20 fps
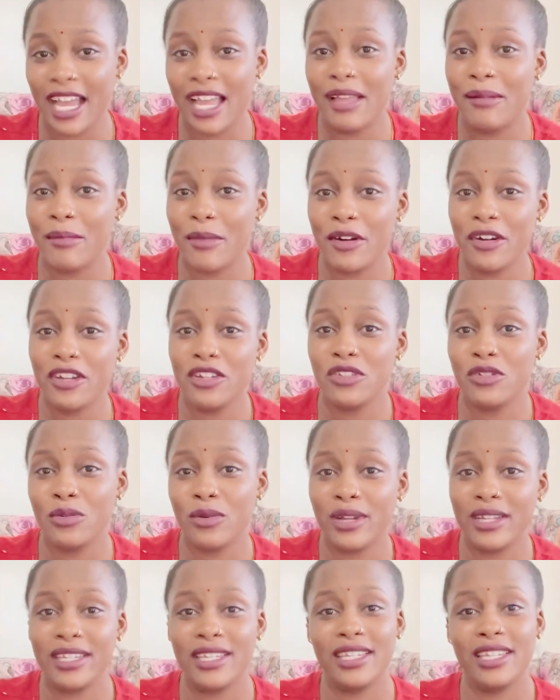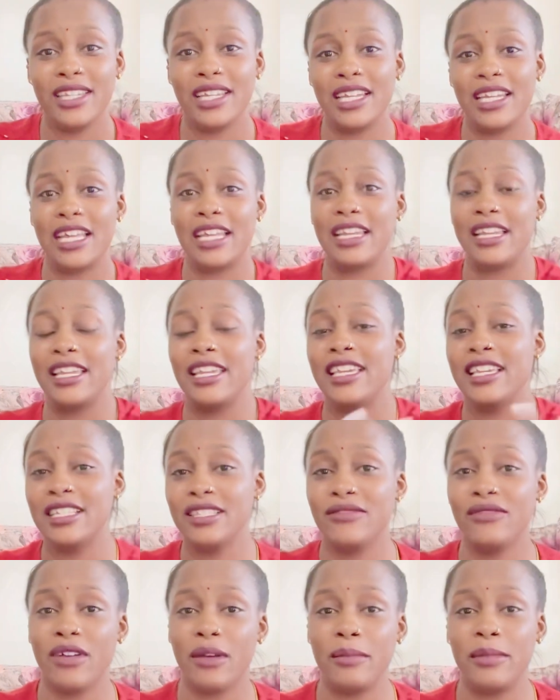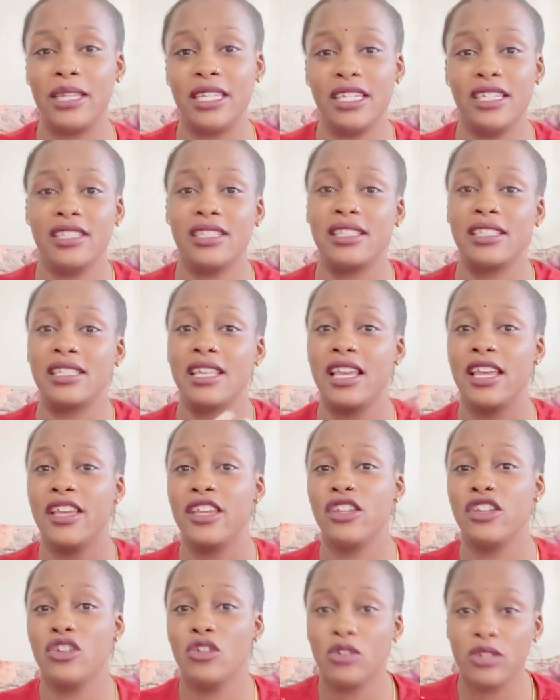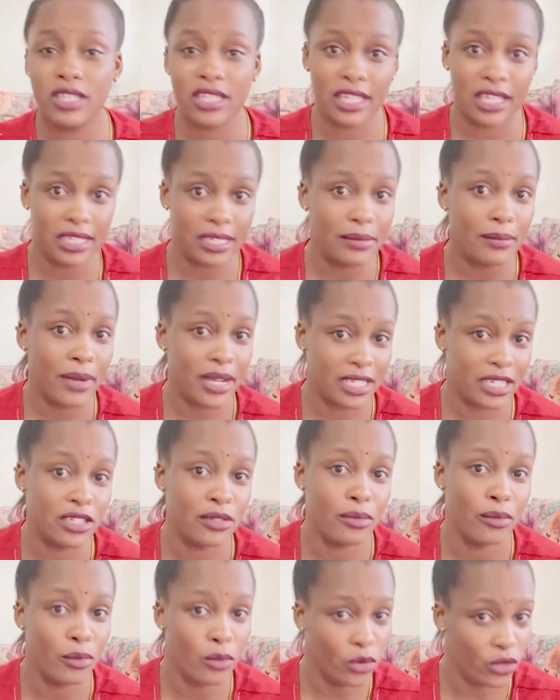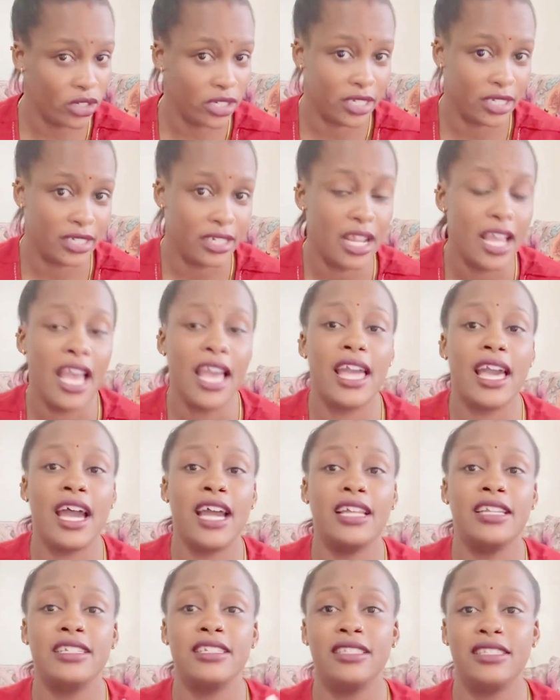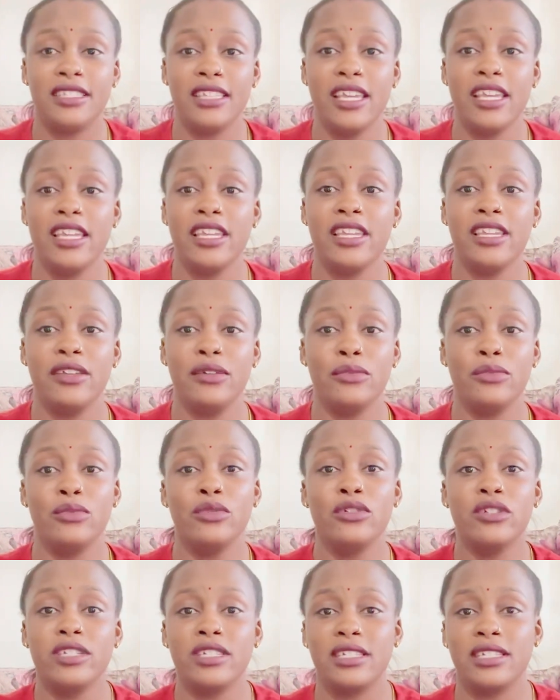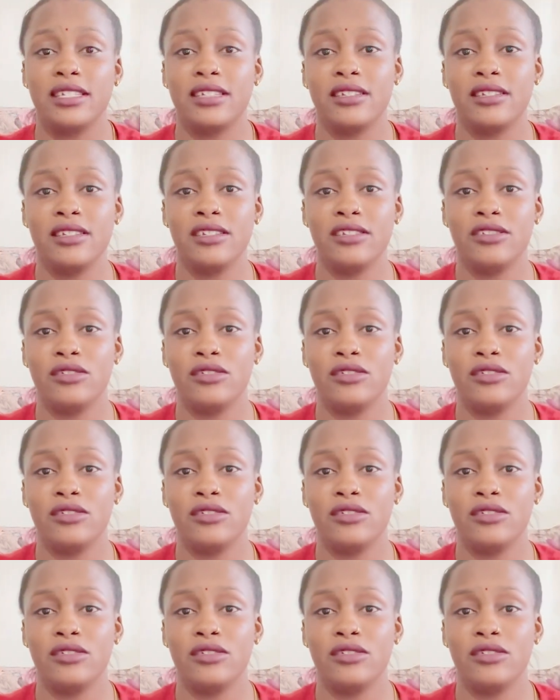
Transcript: I am married to an Indian, and his family is not that much modern, and they wouldn't,